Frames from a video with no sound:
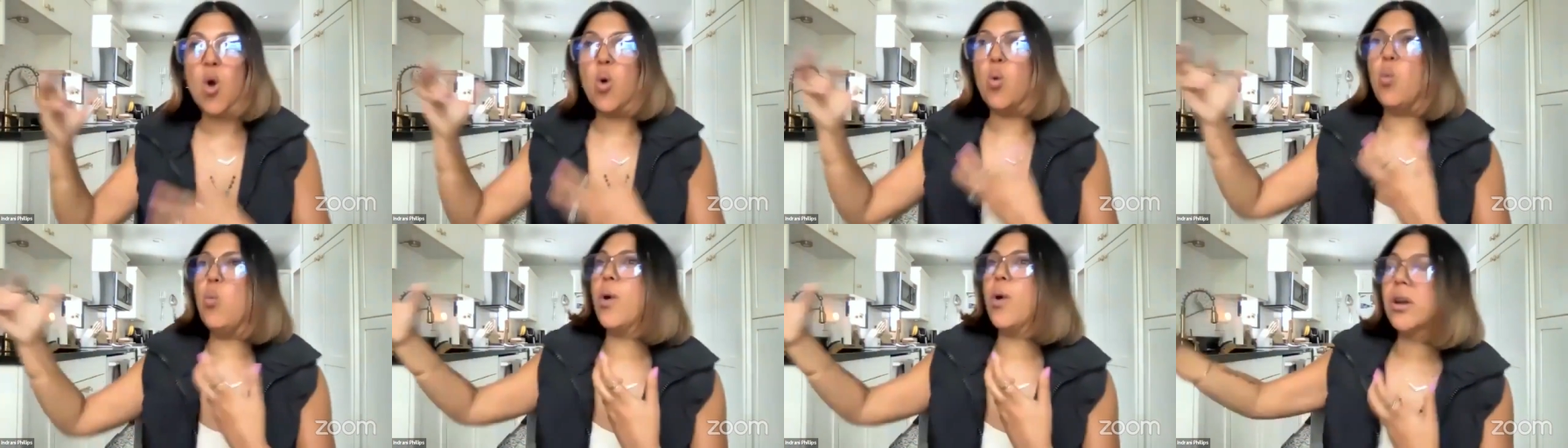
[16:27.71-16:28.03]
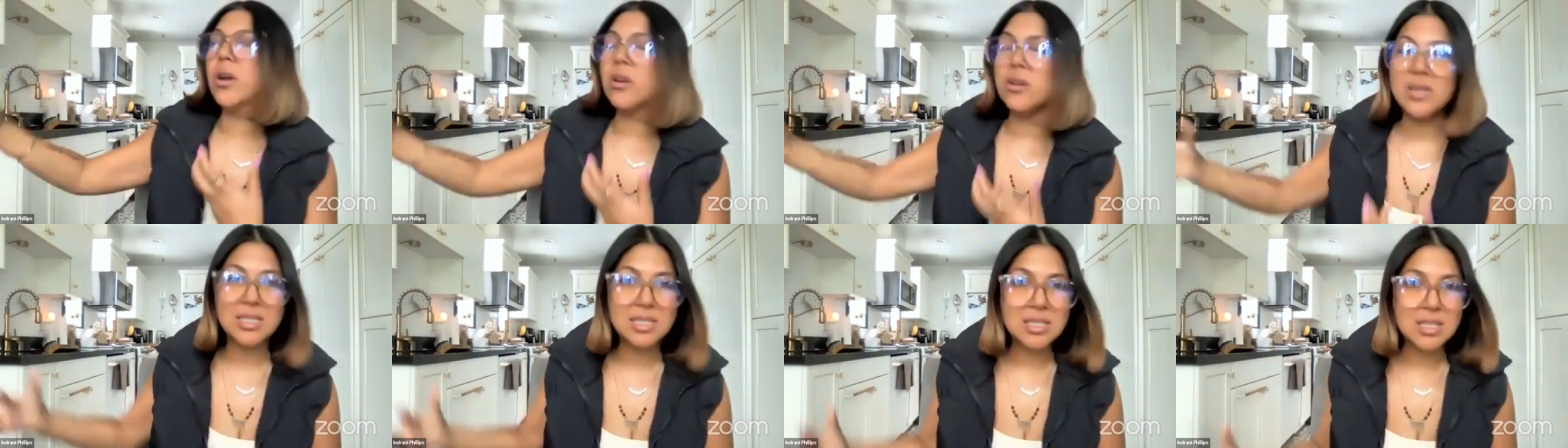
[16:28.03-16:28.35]

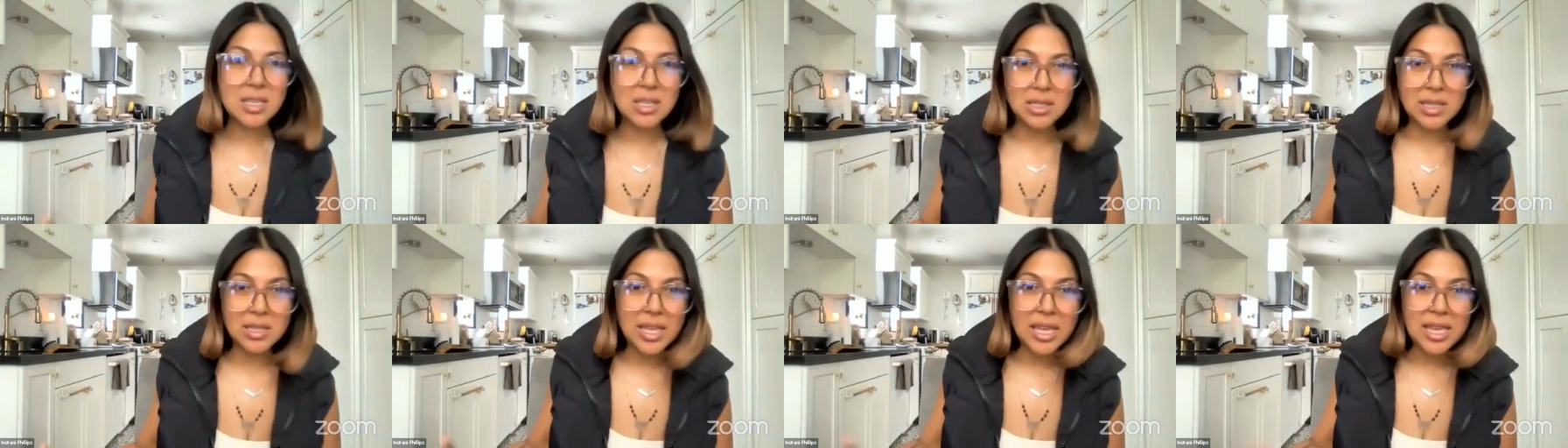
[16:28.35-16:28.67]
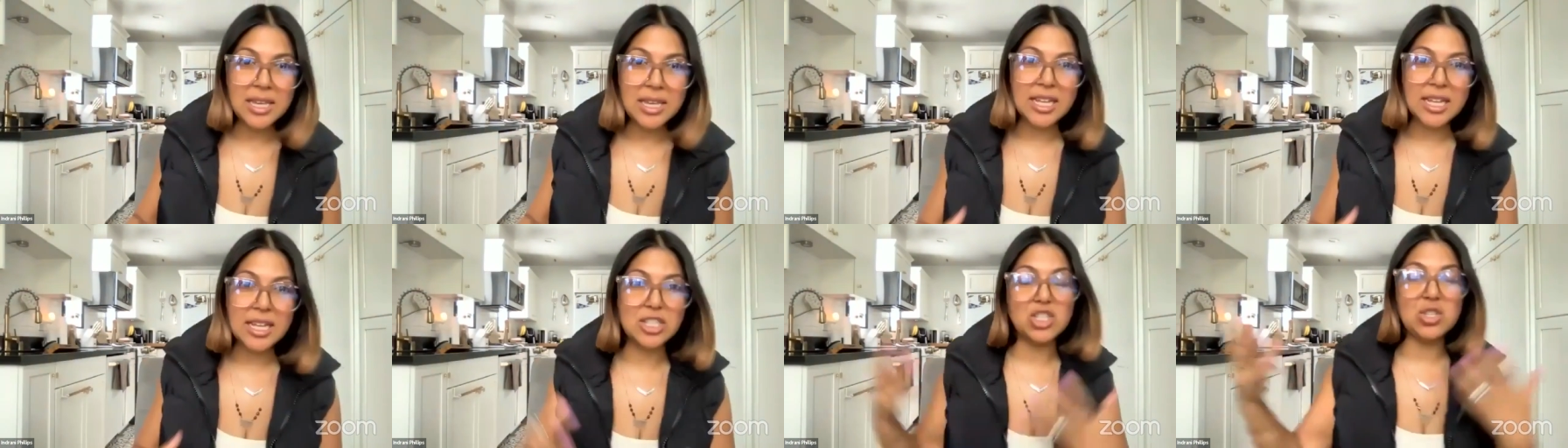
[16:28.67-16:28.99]
Where is the
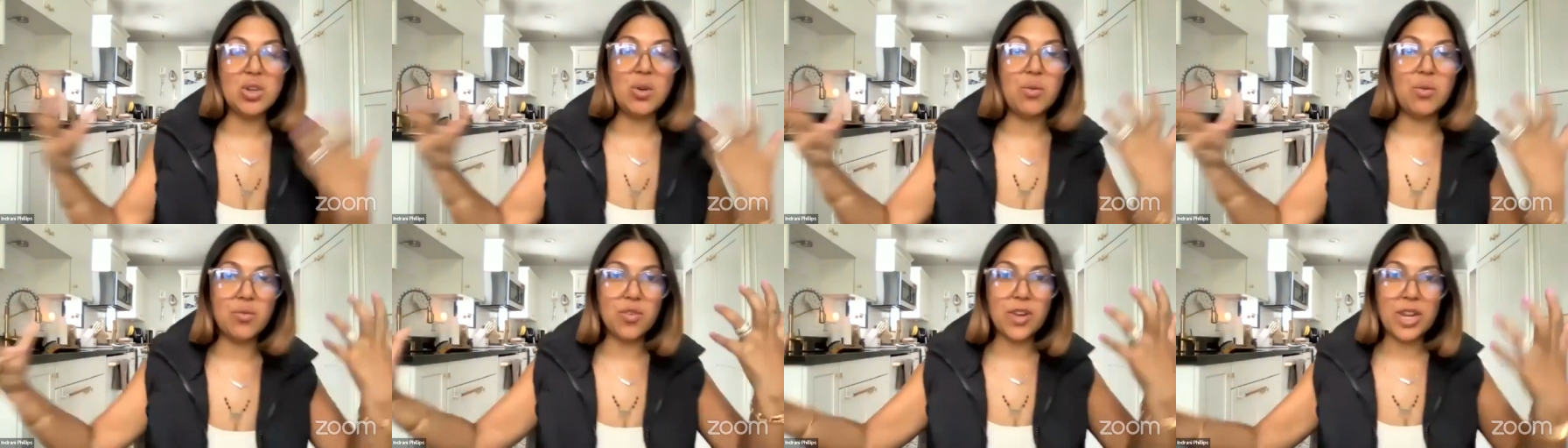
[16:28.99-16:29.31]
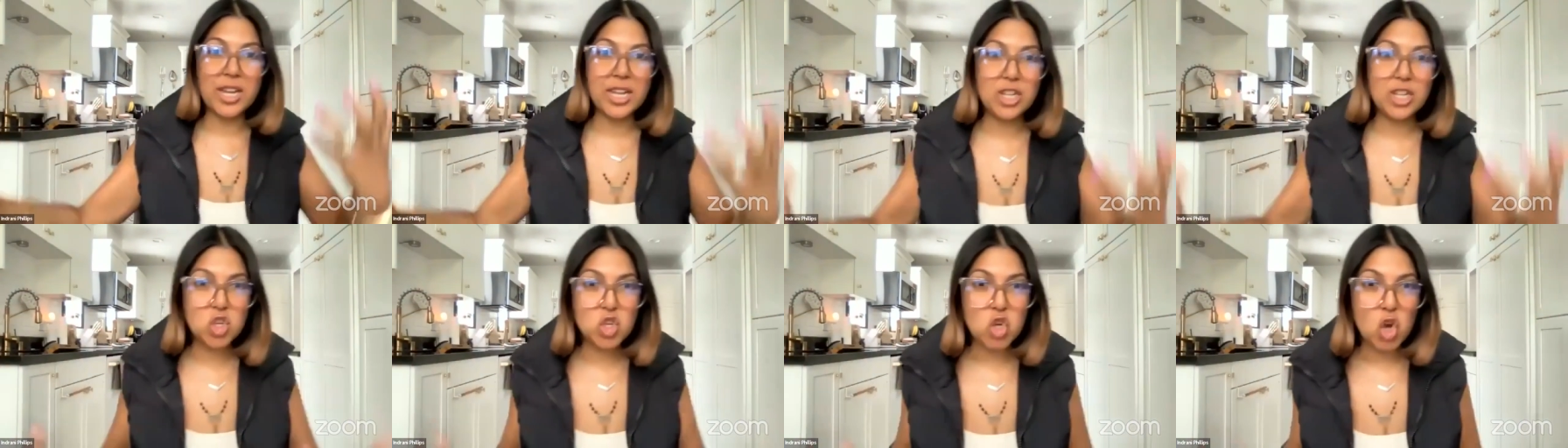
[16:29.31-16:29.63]
leak? It's so
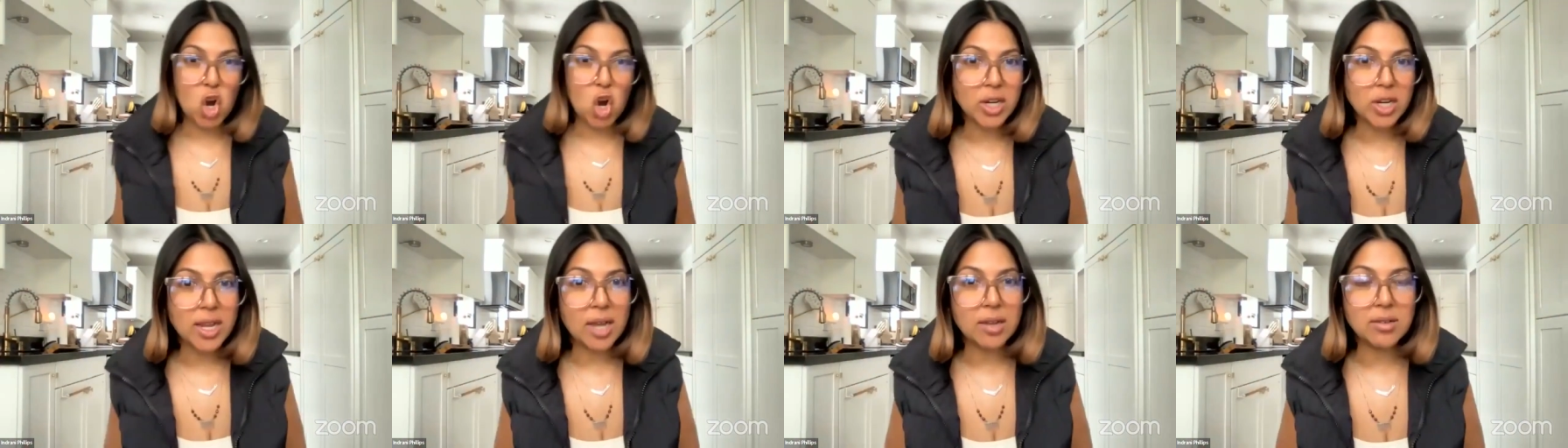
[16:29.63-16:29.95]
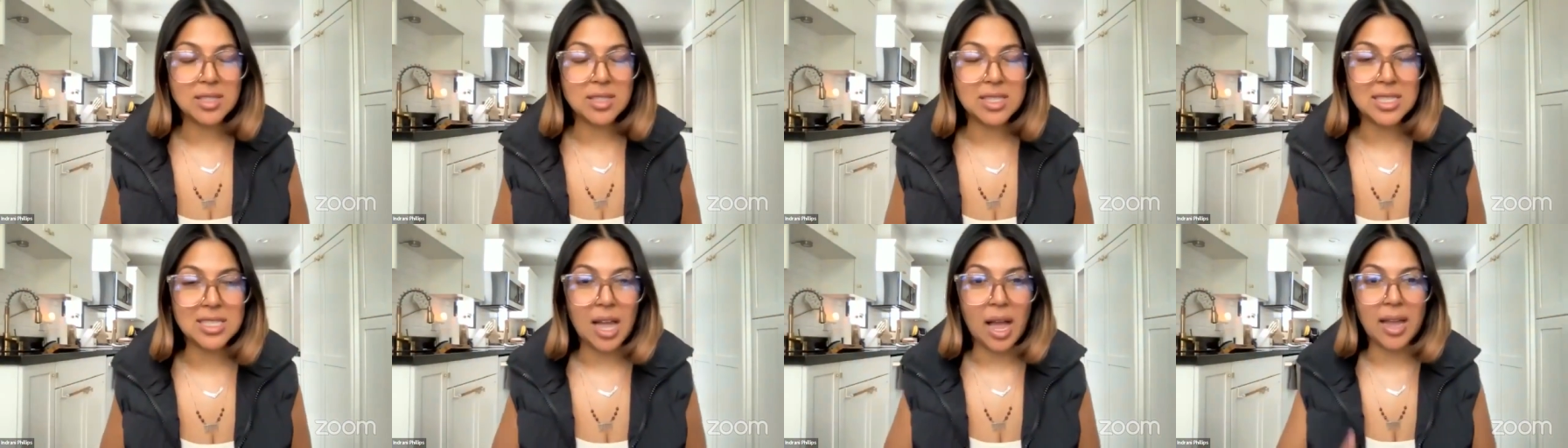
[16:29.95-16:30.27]
freaking dark
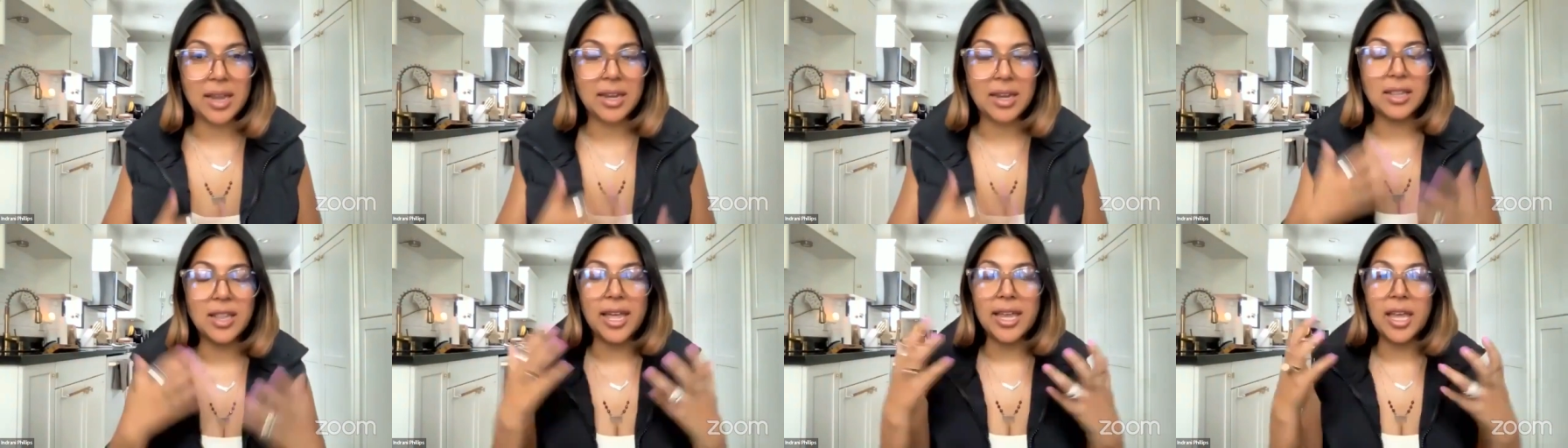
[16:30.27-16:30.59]
outside.